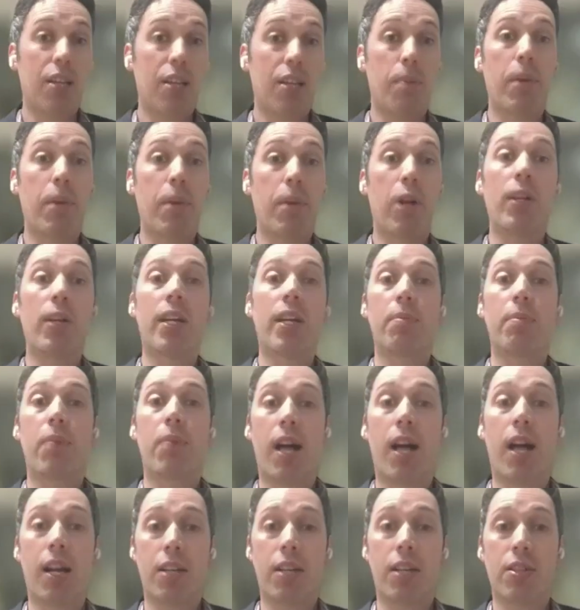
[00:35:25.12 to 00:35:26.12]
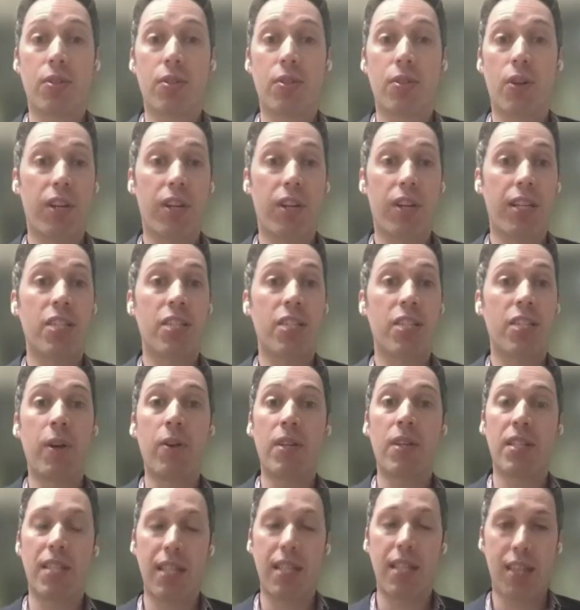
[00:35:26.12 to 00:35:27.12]
the building blocks of a
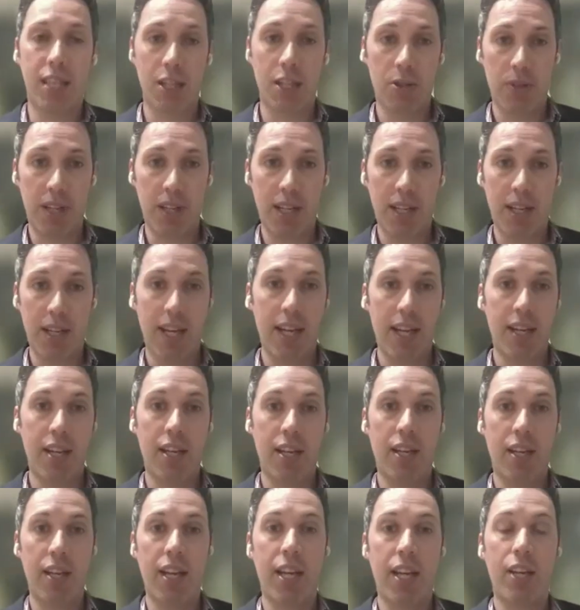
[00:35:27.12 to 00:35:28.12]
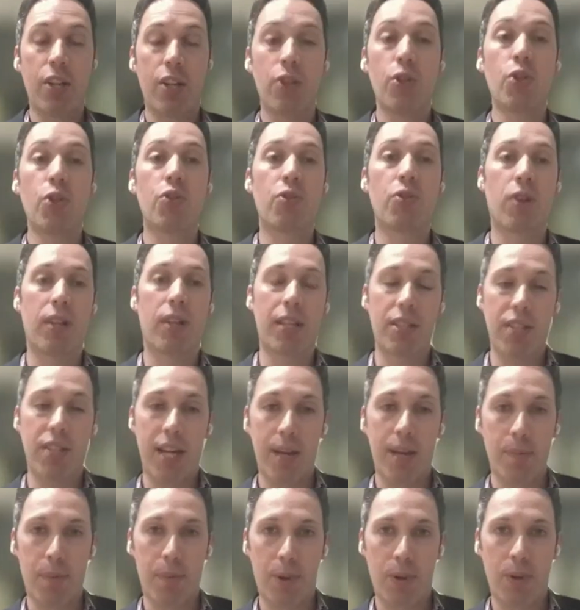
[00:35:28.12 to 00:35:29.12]
conspiracy theory in an in a neutral
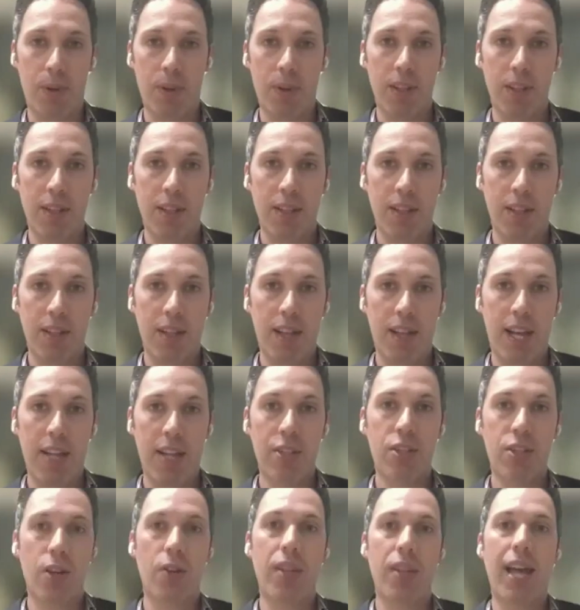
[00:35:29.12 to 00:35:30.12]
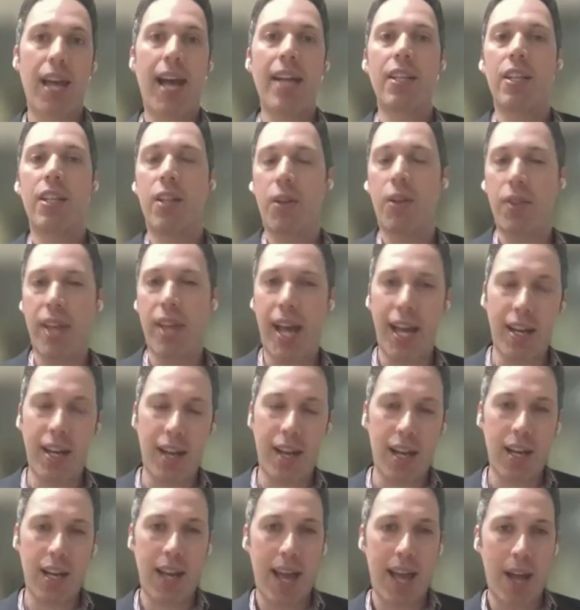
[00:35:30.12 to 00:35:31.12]
example and so that you know that
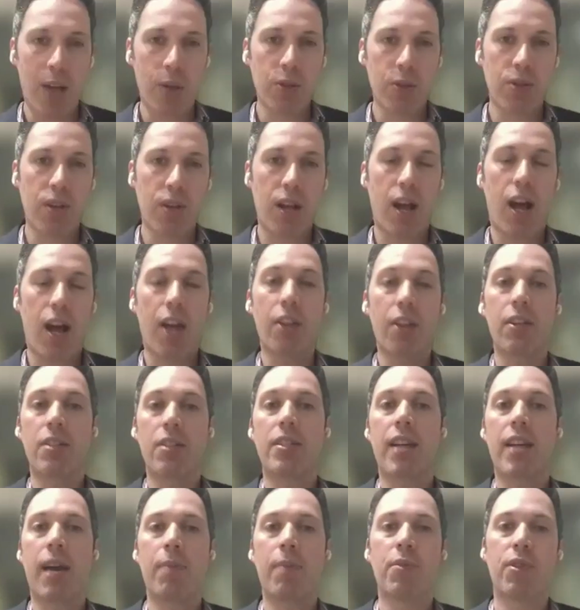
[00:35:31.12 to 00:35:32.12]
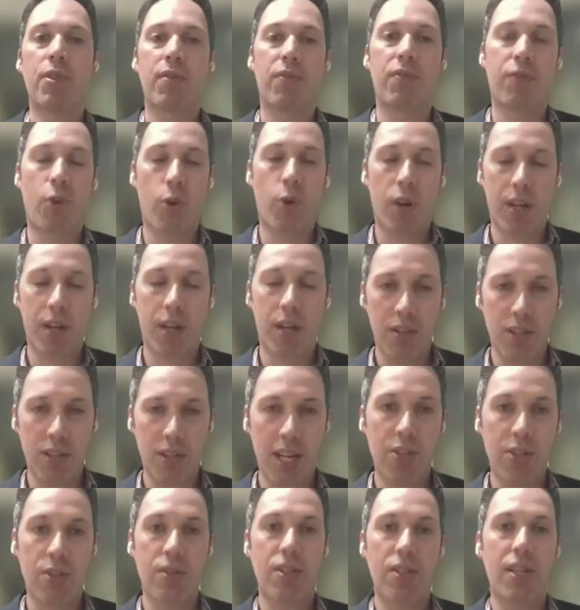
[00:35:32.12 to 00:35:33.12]
allows other types of
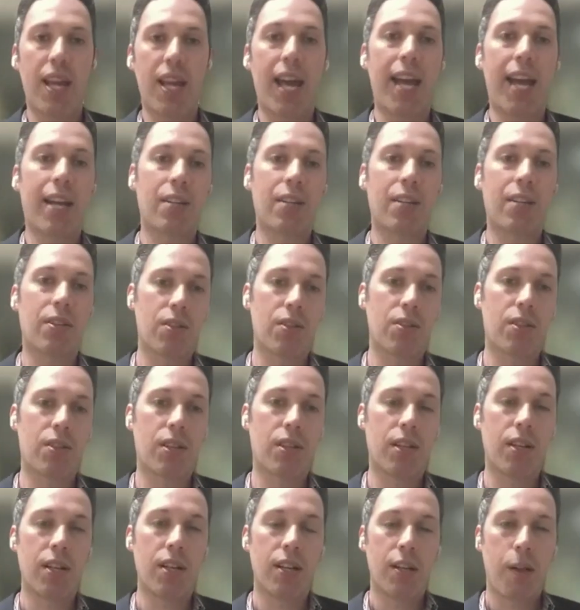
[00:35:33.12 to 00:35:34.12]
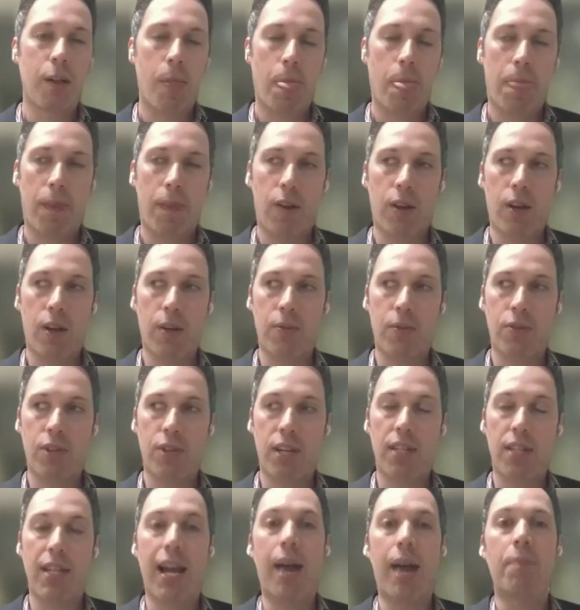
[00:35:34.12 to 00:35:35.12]
organizations and actors to to, to
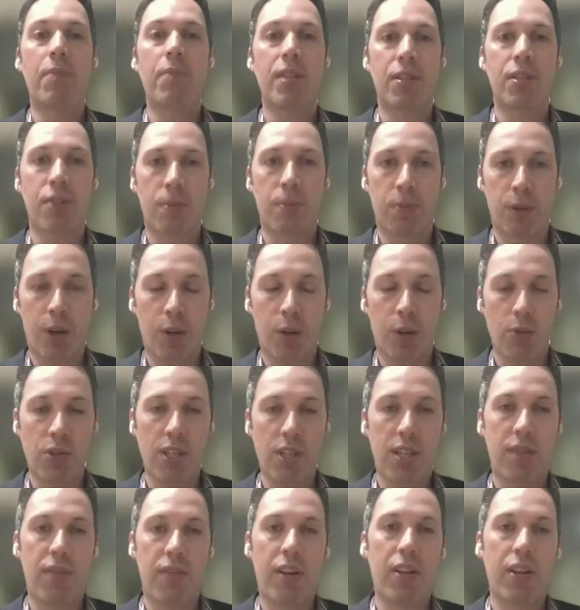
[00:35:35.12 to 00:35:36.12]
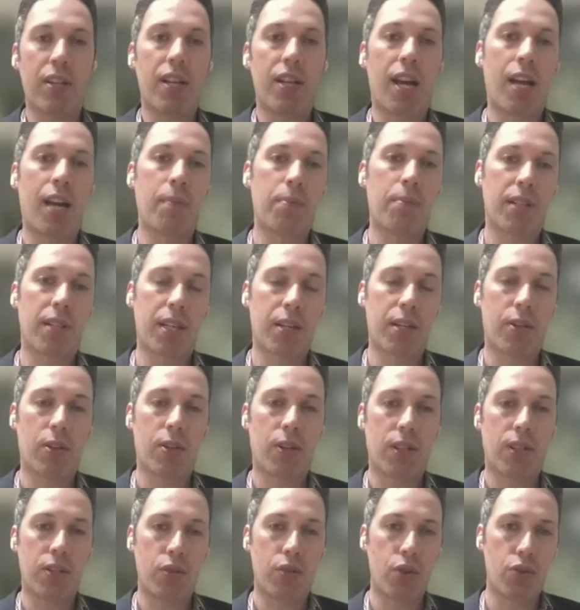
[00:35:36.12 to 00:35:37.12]
adopt this approach in a very
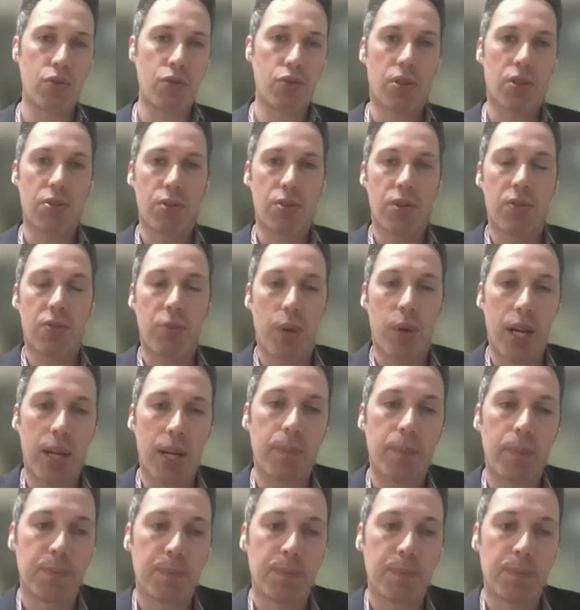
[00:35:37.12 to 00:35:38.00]
non-political and neutral sort of way